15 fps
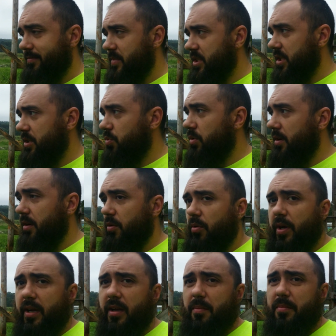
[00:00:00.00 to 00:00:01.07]
Just wanted a
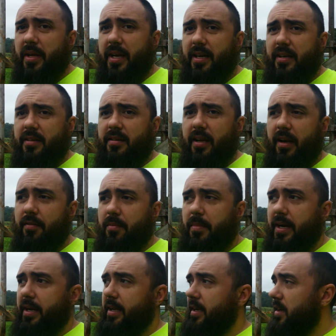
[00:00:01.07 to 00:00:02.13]
quick update, everybody,